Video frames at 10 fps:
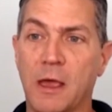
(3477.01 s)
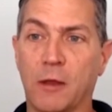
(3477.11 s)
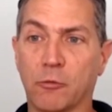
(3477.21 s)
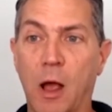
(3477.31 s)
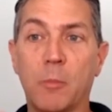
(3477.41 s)

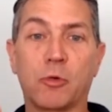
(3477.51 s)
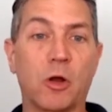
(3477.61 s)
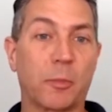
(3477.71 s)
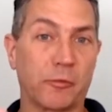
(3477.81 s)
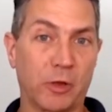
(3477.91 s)
And Rob
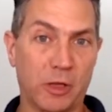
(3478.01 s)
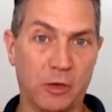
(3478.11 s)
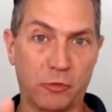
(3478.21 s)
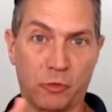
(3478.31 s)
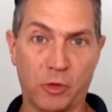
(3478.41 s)
brought up a really
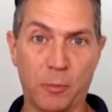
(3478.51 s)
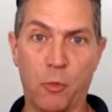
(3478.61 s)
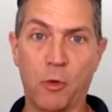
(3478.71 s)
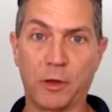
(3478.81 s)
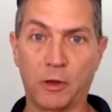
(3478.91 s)
interesting
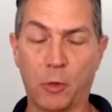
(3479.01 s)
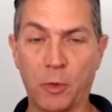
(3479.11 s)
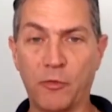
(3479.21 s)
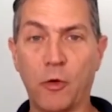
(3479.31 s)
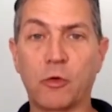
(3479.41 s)
point. You know,
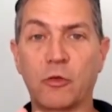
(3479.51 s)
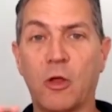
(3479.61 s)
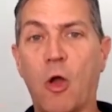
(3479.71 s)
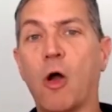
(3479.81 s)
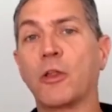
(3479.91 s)
we focus
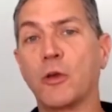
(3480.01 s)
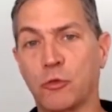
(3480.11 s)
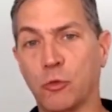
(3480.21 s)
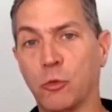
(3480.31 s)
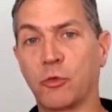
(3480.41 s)
on audio
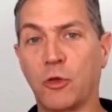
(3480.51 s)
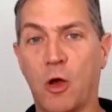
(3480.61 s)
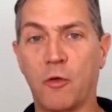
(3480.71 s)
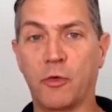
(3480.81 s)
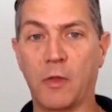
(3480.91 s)
tools an
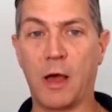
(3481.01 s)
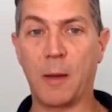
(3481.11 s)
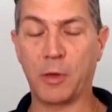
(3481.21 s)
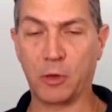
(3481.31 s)
awful lot